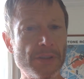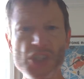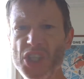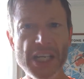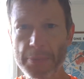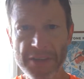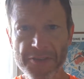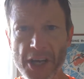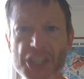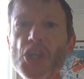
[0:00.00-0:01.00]
You're going to be
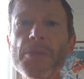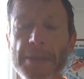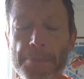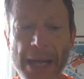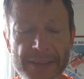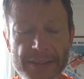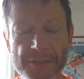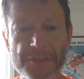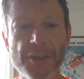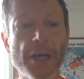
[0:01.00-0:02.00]
fine. You're going to be better
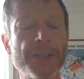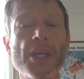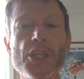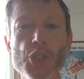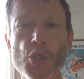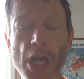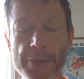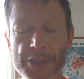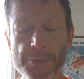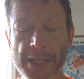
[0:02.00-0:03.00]
than fine. You're
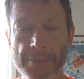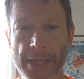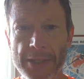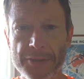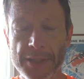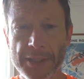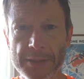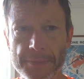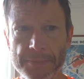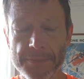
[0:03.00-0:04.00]
going to be amazing.
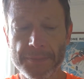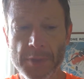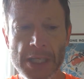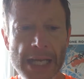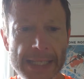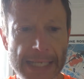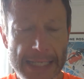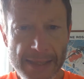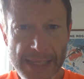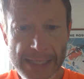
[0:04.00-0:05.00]
Now,
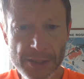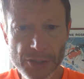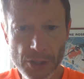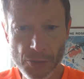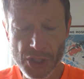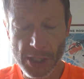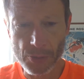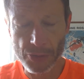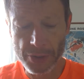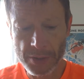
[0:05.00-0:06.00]
the thing to do,
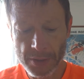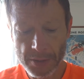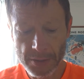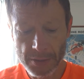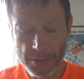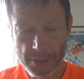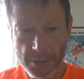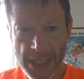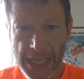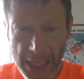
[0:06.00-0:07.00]
children,
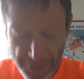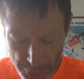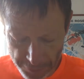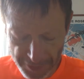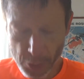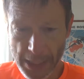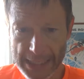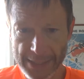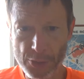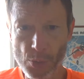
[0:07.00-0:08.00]
if you feel that
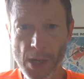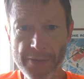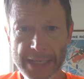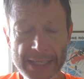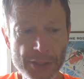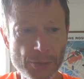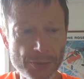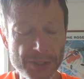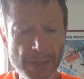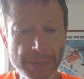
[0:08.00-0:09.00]
little worry in your
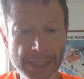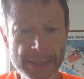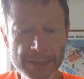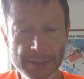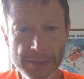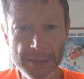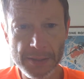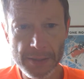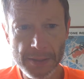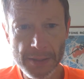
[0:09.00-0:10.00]
tummy,
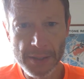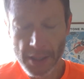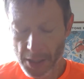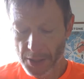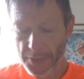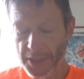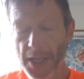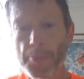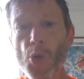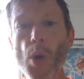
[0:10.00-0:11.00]
the
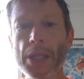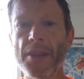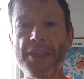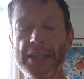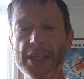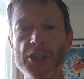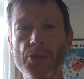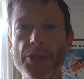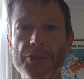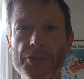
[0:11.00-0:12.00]
number one thing that you
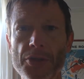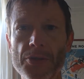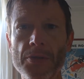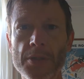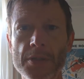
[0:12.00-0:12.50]
can do